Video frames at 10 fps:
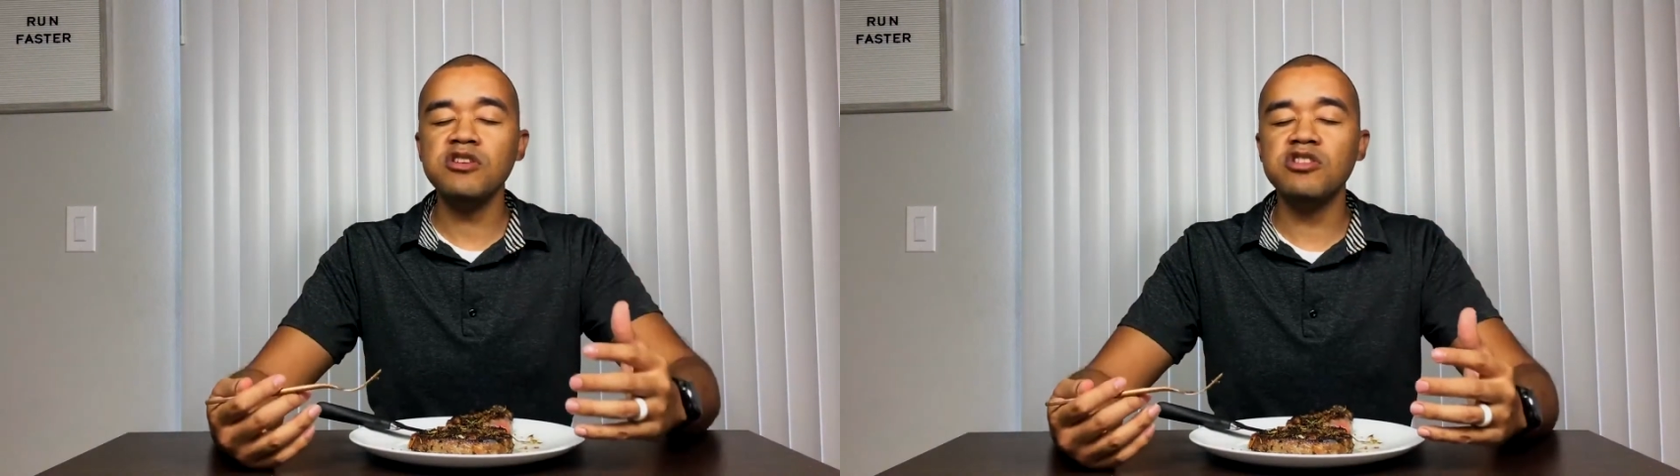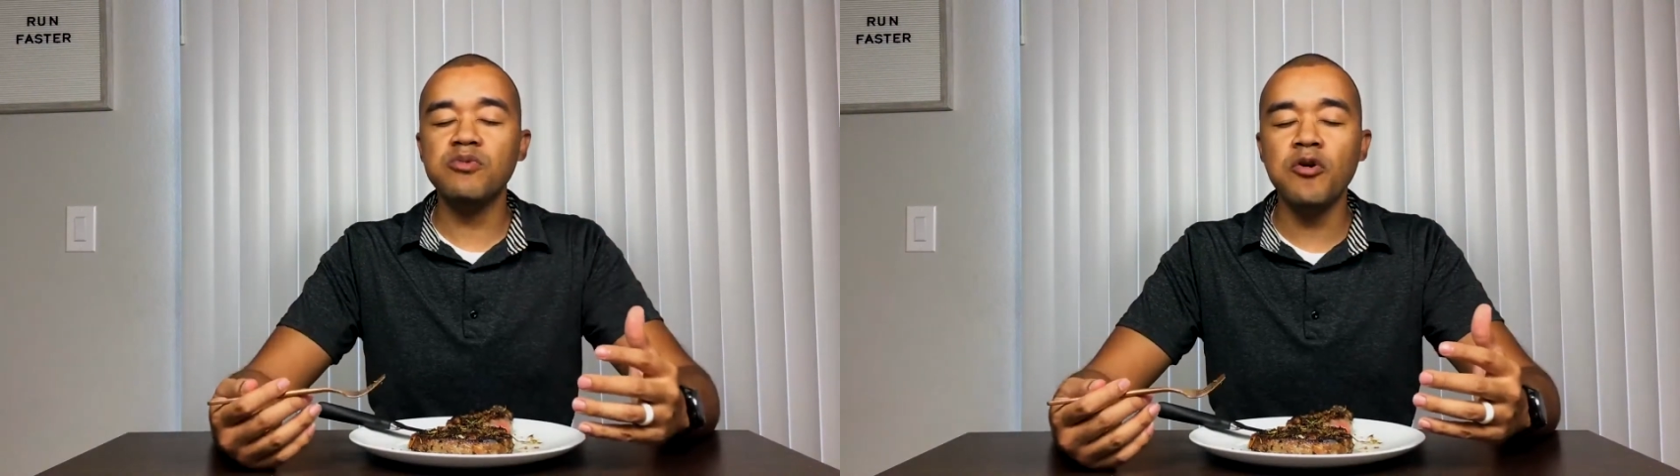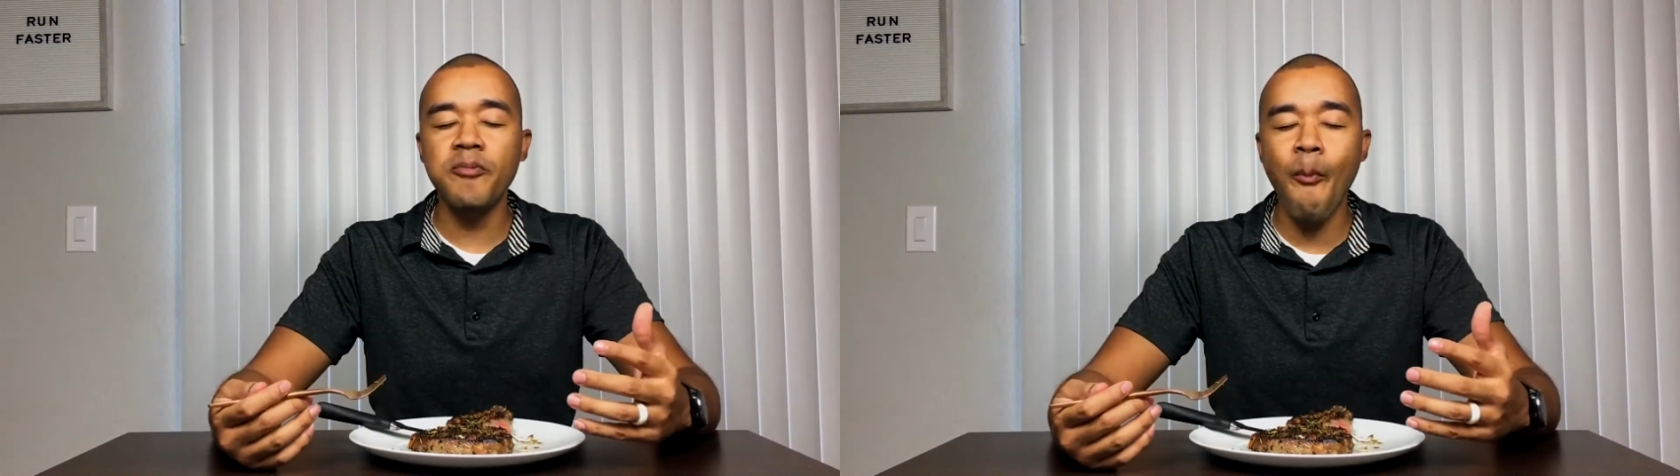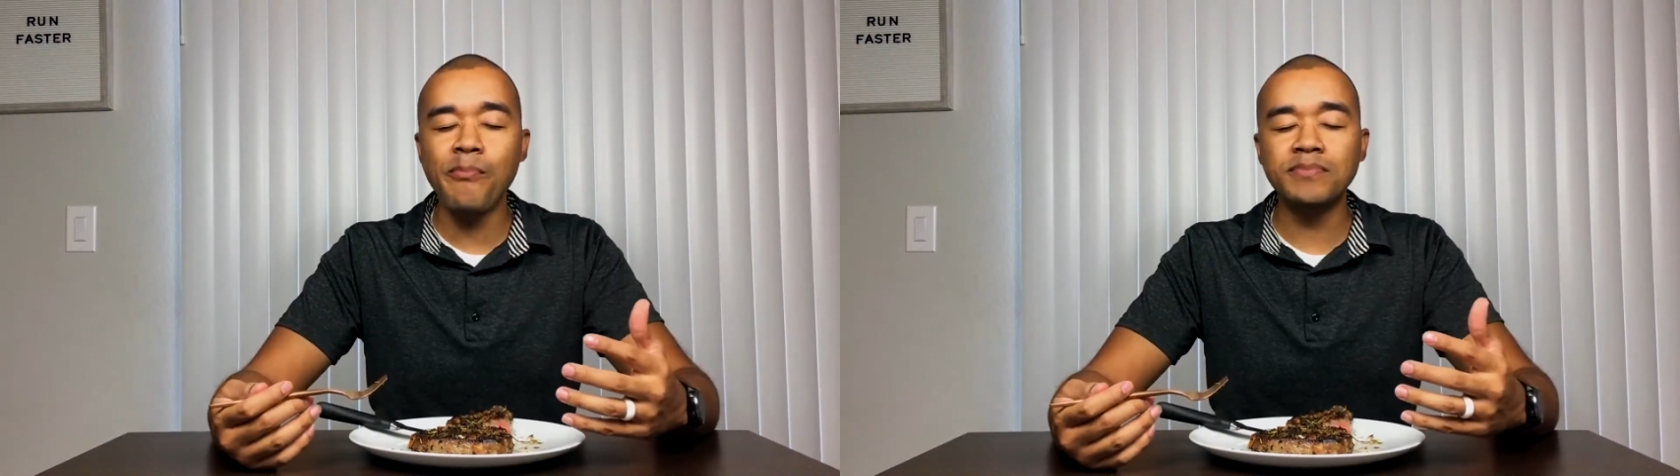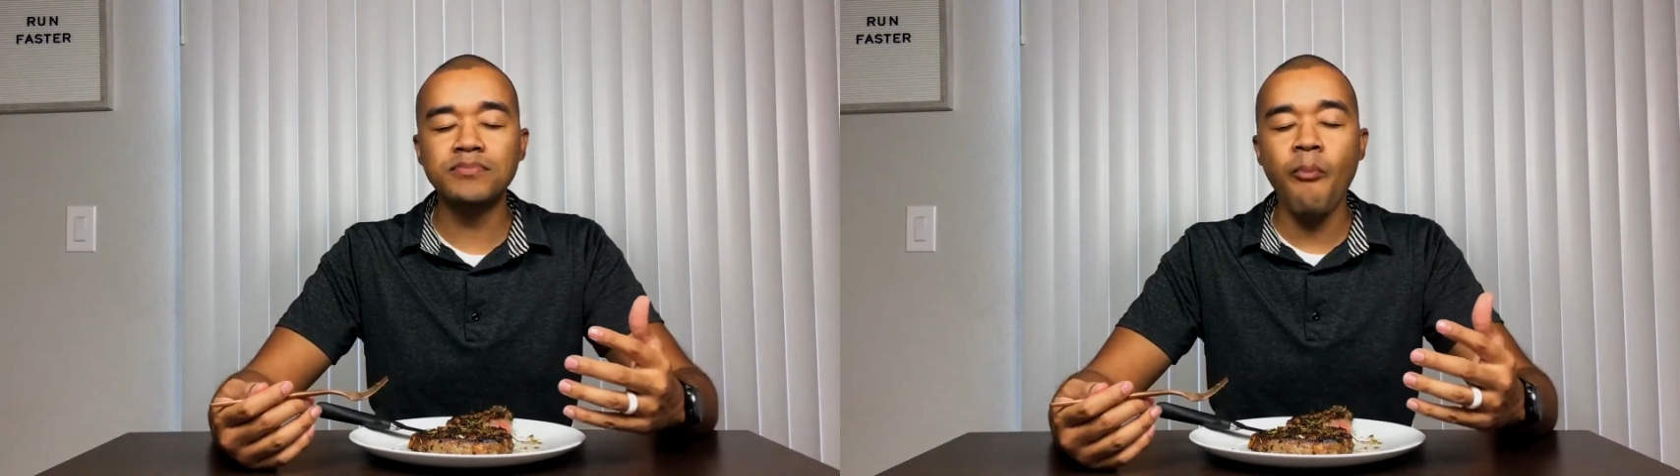the moment.
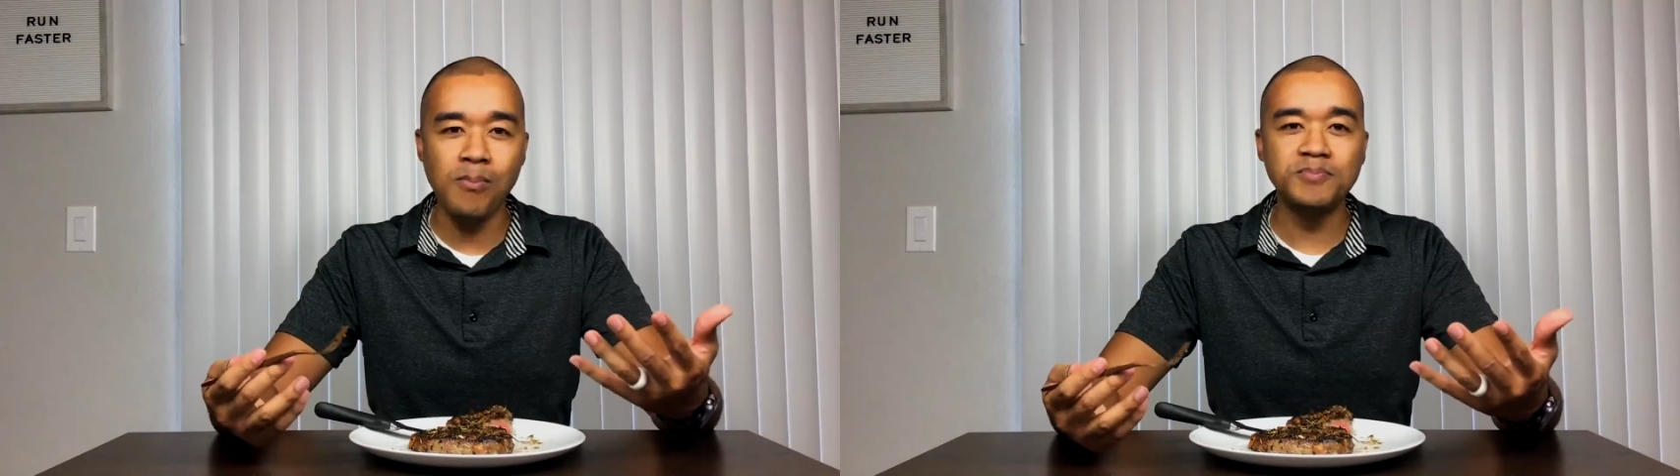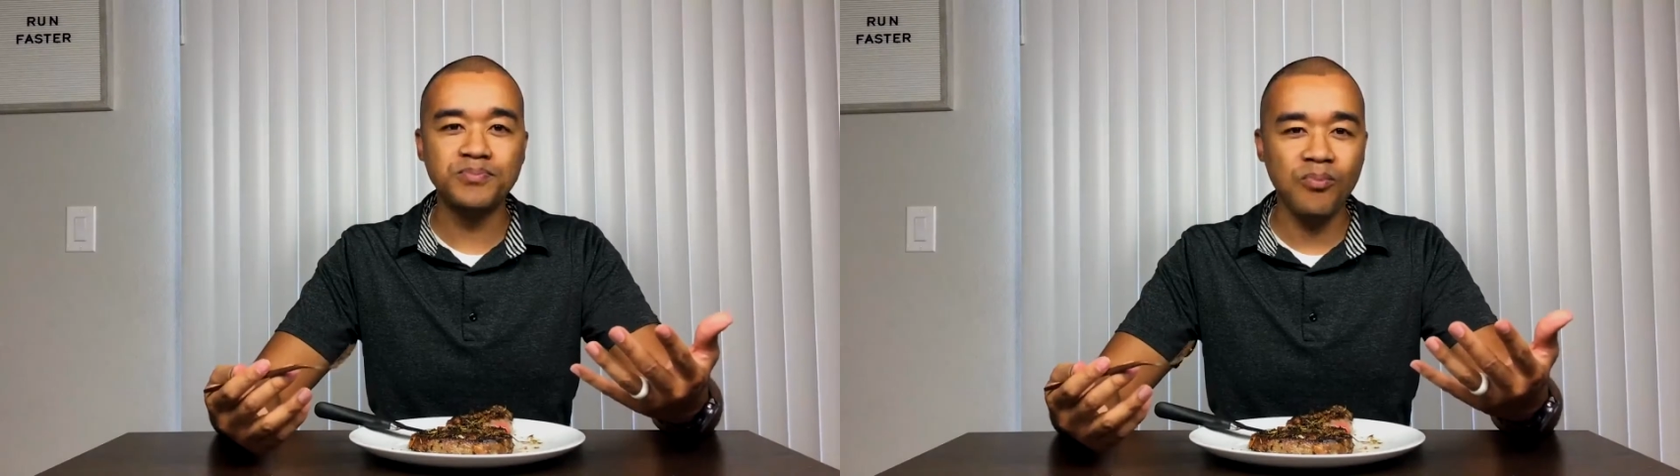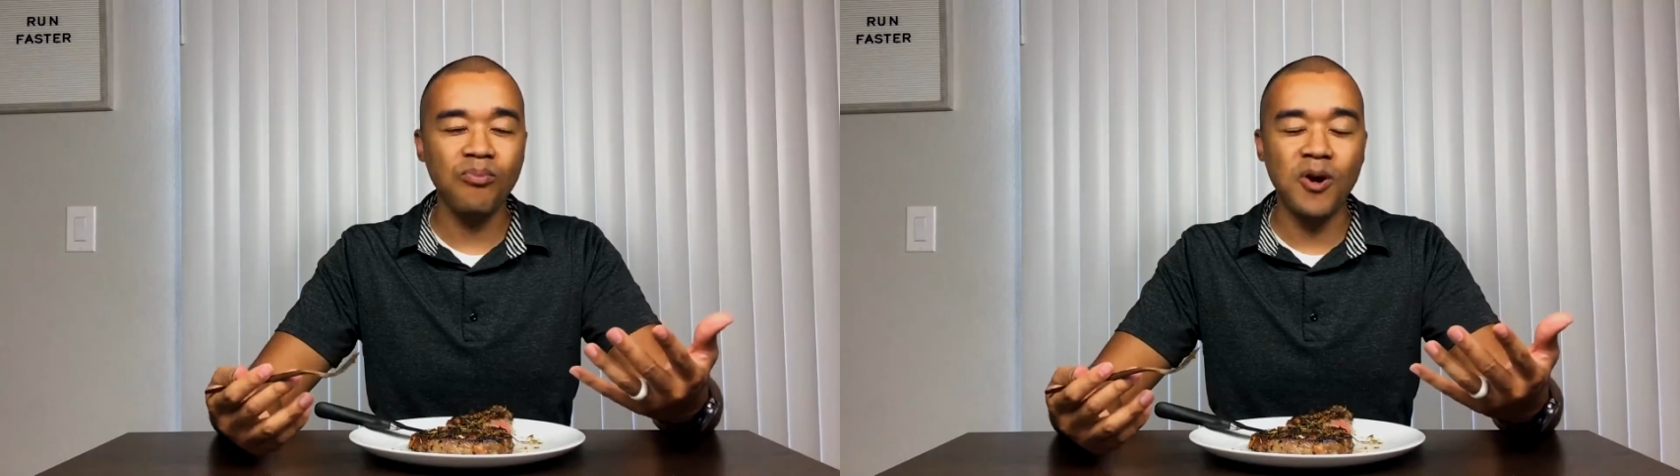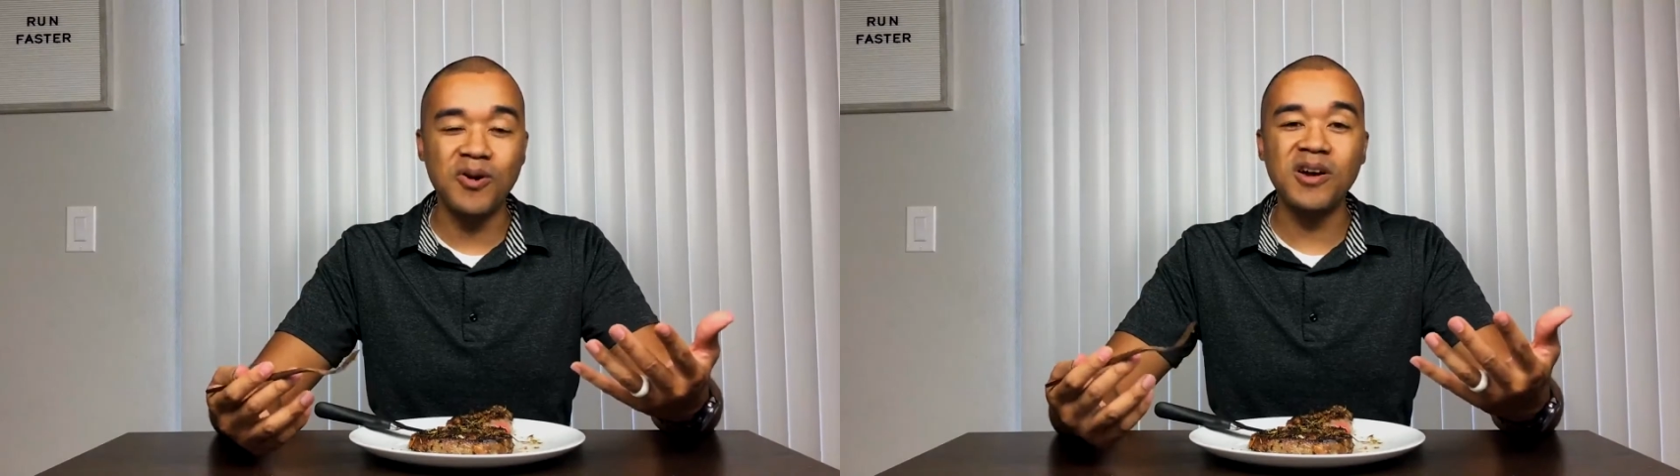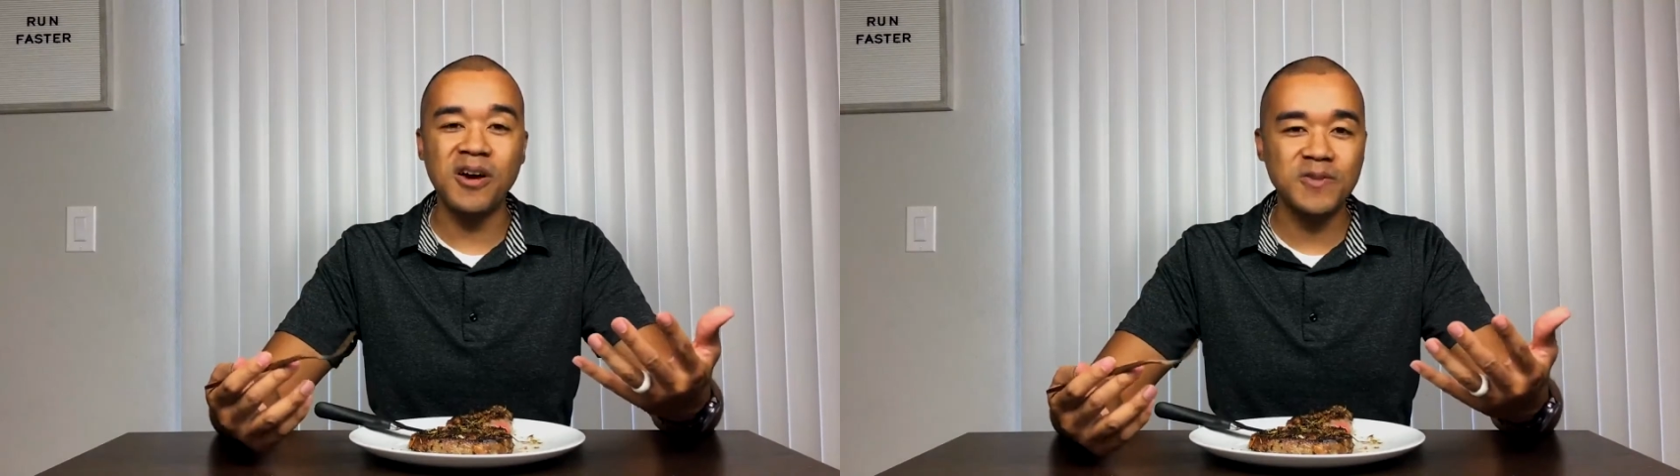Oh
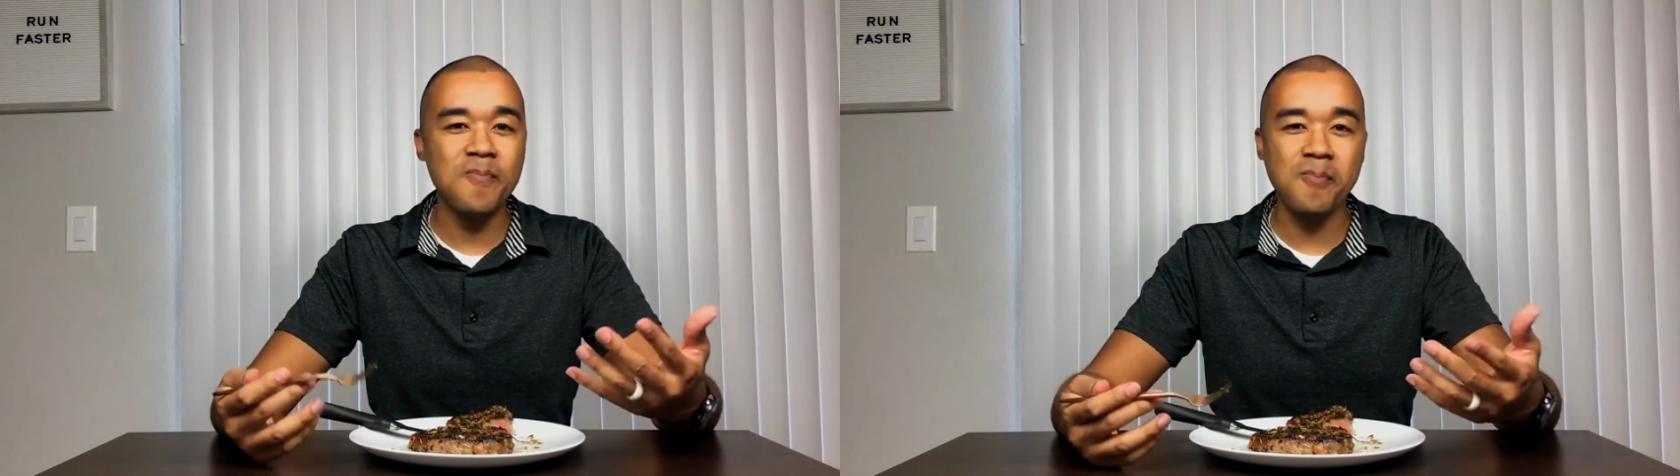yeah, guys.